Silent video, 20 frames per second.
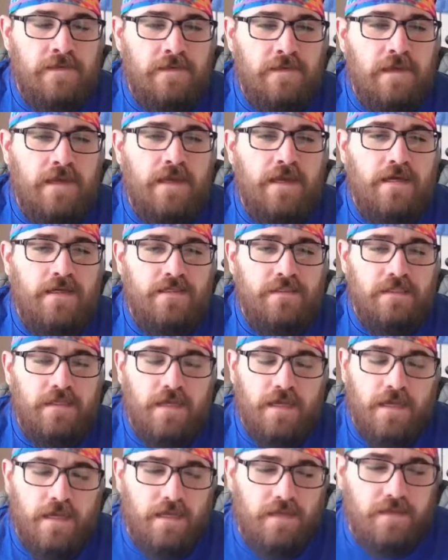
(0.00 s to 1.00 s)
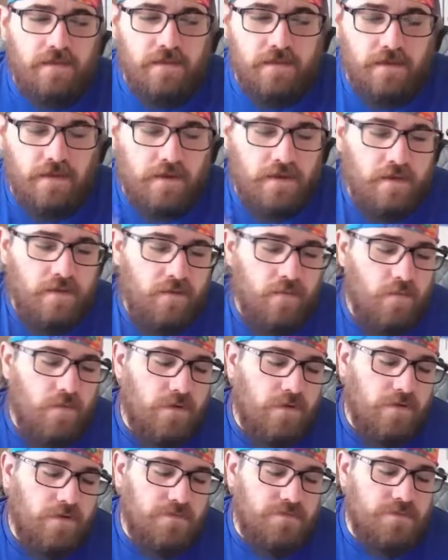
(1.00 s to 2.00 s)
Hey guys, and
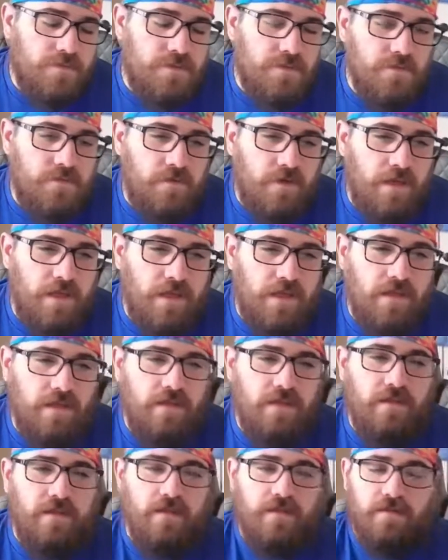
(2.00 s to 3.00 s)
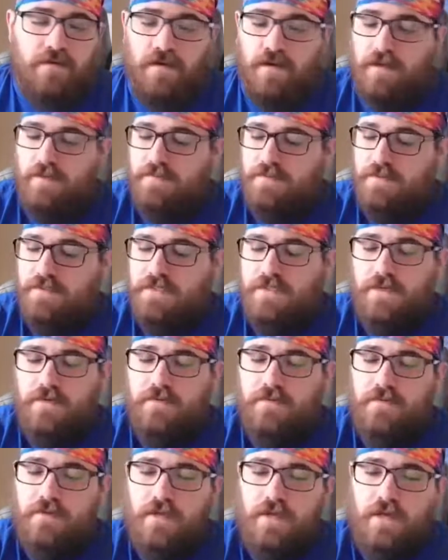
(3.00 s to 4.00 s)
welcome to another
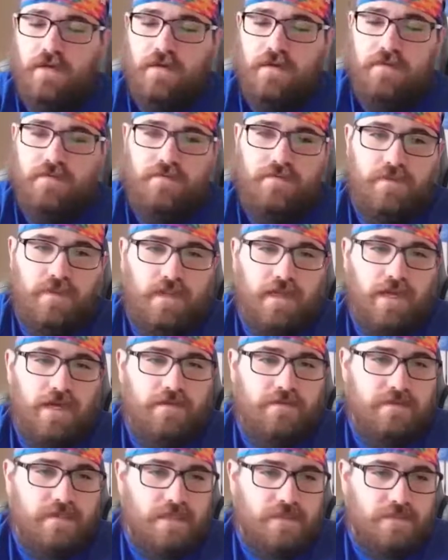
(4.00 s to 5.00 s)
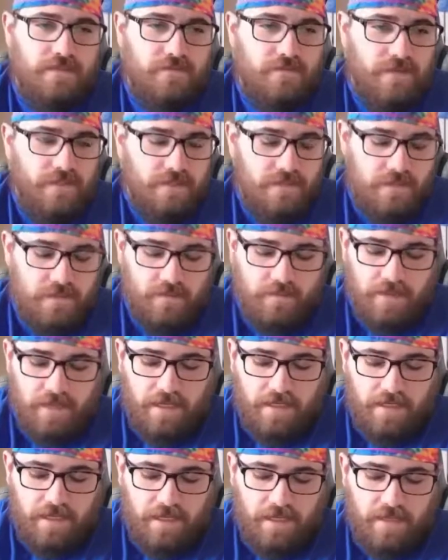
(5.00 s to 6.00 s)
episode of the Outsiders Fantasy
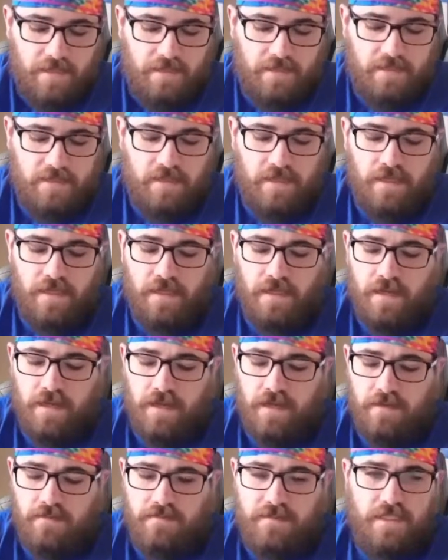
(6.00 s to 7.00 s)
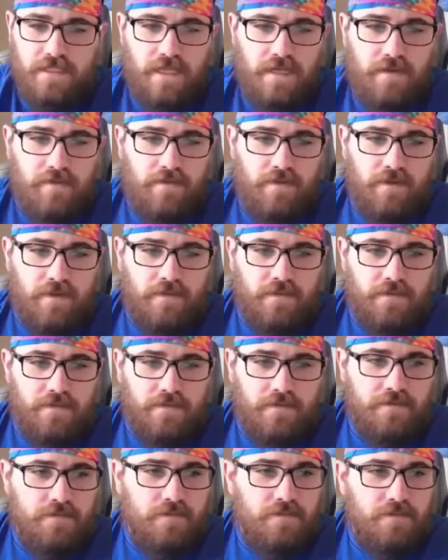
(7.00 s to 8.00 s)
Podcast. Today we're going to
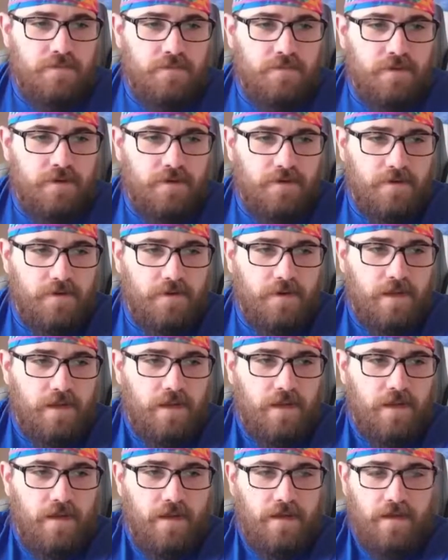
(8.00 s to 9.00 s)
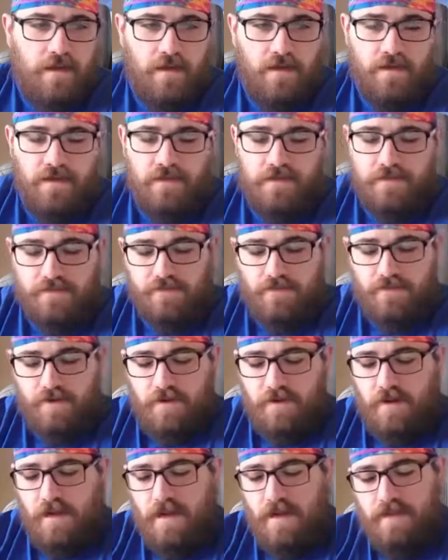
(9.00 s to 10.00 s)
do a two-parter as
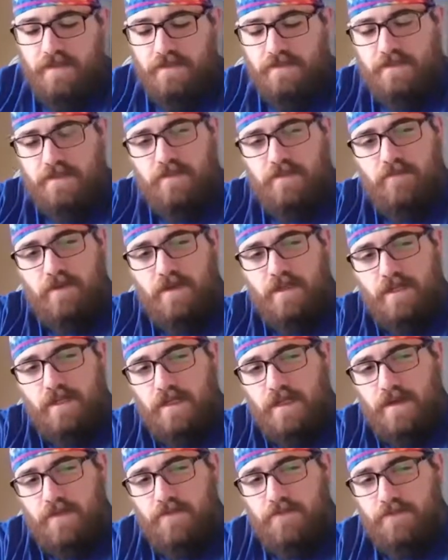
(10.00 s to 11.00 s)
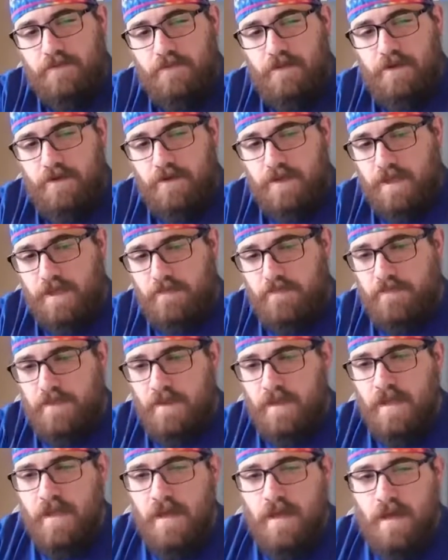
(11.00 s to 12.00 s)
far as the Monday Night Football game.
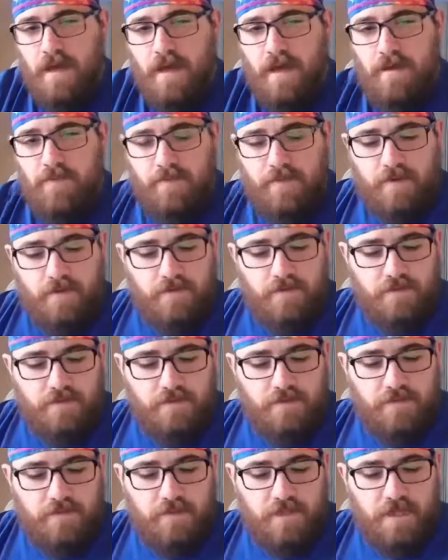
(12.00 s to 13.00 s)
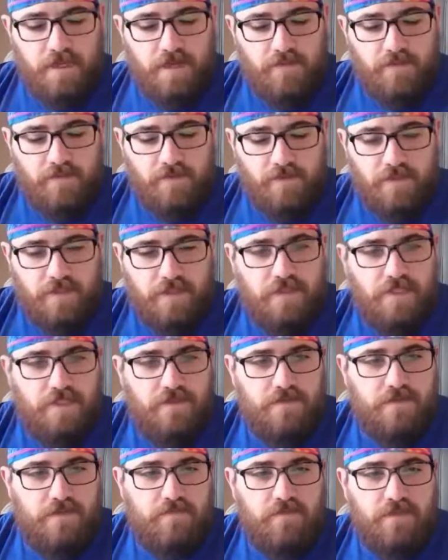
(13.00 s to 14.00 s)
I'm going to be covering the
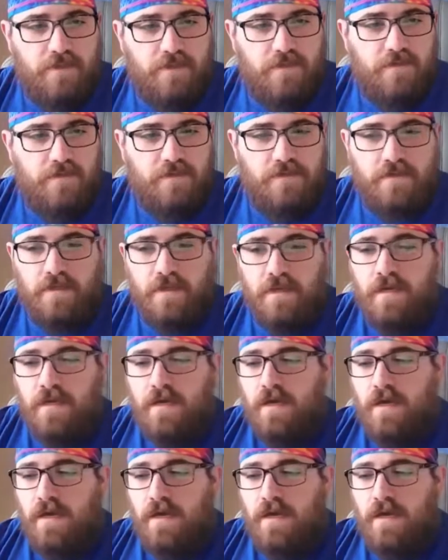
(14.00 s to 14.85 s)
Chiefs and Bills.